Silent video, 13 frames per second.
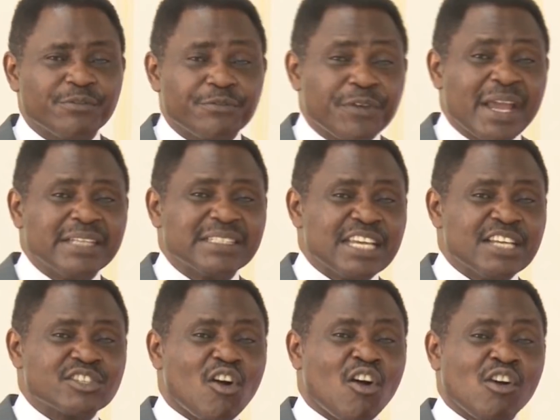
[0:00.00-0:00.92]
faith
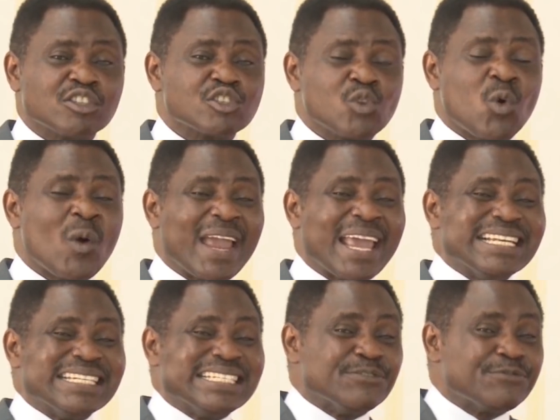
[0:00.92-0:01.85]
is also
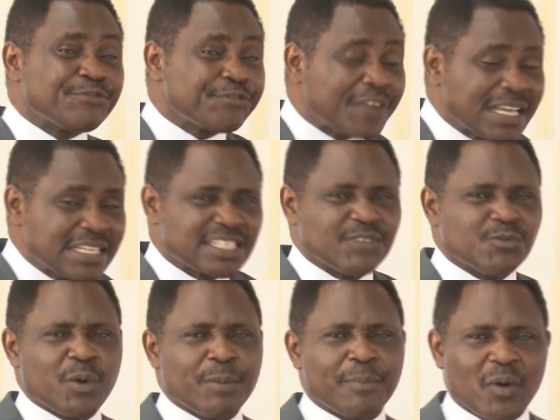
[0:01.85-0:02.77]
a defensive
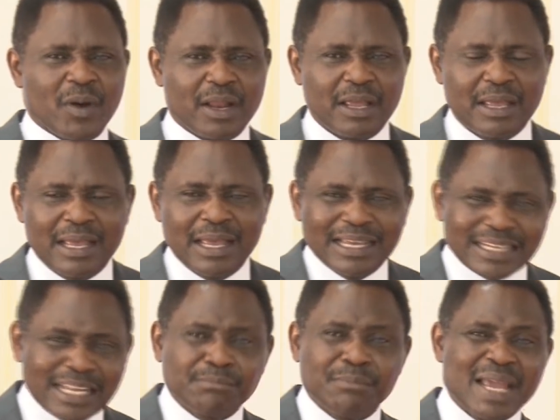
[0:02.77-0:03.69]
weapon.
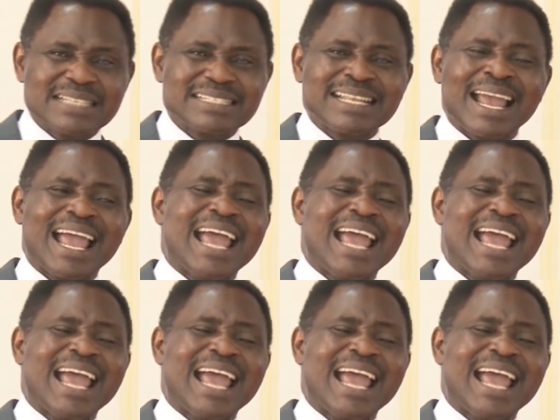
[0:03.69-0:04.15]
That means the